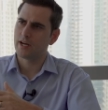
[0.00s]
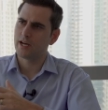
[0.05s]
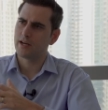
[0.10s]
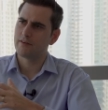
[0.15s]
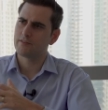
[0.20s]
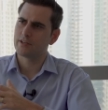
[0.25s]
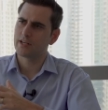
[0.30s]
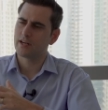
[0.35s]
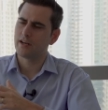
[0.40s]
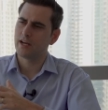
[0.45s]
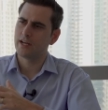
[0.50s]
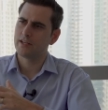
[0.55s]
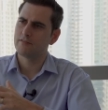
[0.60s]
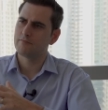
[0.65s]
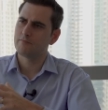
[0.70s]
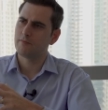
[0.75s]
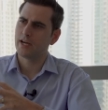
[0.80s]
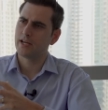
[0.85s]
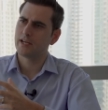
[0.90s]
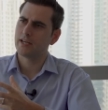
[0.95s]
I have a client
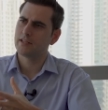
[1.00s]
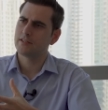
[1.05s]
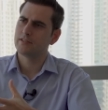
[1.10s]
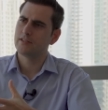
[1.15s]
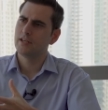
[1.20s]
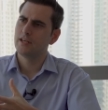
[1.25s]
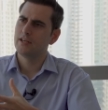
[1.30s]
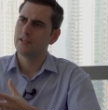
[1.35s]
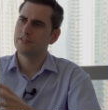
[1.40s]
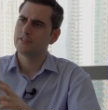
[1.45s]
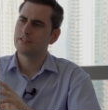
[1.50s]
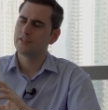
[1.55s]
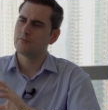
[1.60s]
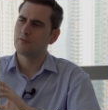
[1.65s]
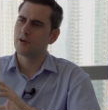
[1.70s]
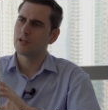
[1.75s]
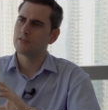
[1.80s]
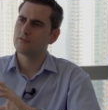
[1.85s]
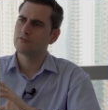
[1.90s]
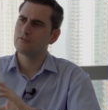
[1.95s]
of mine, and she
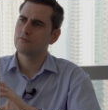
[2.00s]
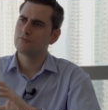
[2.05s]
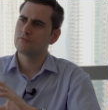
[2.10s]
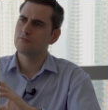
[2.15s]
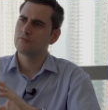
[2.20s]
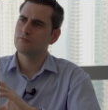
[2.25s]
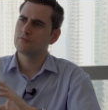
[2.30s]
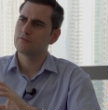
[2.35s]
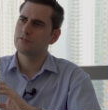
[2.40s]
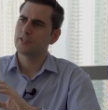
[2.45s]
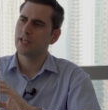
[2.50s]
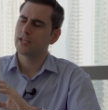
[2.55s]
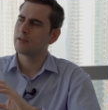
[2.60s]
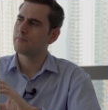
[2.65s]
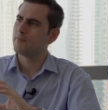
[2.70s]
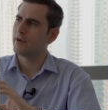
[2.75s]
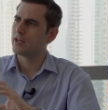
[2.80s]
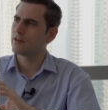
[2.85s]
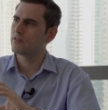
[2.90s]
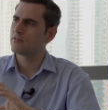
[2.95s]
wanted to take a
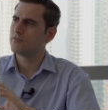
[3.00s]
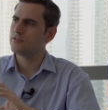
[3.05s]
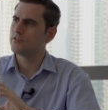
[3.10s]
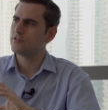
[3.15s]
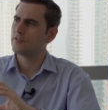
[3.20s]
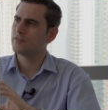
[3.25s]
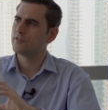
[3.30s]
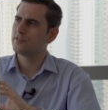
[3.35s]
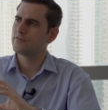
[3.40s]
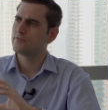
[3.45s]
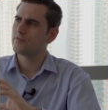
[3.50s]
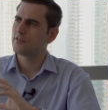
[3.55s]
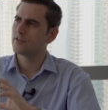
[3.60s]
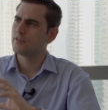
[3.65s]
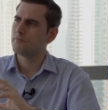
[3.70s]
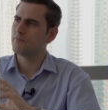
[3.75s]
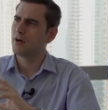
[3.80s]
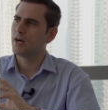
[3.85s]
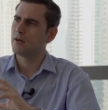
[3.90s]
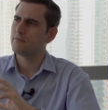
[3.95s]
medical insurance for
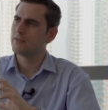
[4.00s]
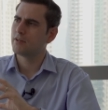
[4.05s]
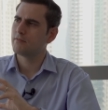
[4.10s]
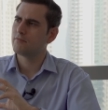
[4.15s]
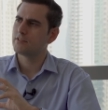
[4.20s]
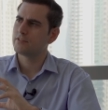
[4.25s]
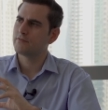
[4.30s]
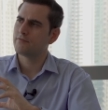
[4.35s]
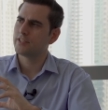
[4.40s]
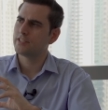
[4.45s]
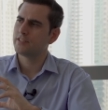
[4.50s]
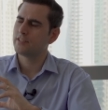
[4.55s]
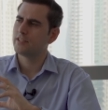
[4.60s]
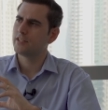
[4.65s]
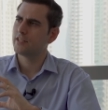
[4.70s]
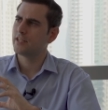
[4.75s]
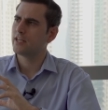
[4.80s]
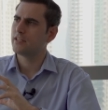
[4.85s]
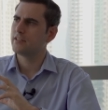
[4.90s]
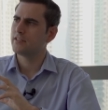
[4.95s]
her mom that was
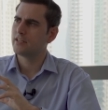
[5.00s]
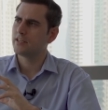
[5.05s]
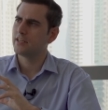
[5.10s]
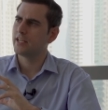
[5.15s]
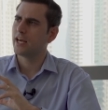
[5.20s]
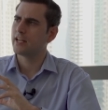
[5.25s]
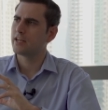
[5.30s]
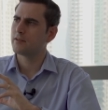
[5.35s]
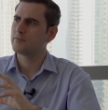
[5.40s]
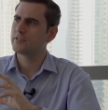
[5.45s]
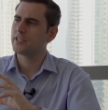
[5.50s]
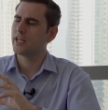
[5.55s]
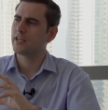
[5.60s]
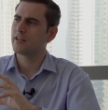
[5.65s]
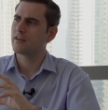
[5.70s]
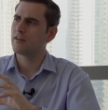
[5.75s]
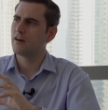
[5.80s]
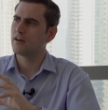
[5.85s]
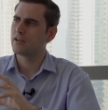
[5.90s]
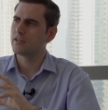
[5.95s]
visiting, and they ended up
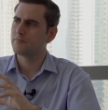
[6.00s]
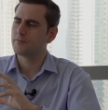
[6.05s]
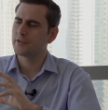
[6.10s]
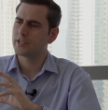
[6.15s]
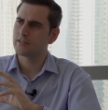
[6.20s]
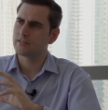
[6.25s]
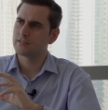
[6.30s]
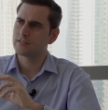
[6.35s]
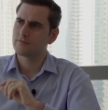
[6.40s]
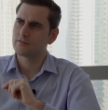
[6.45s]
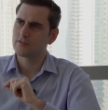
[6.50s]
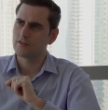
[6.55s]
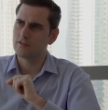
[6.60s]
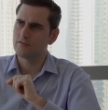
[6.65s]
staying longer because of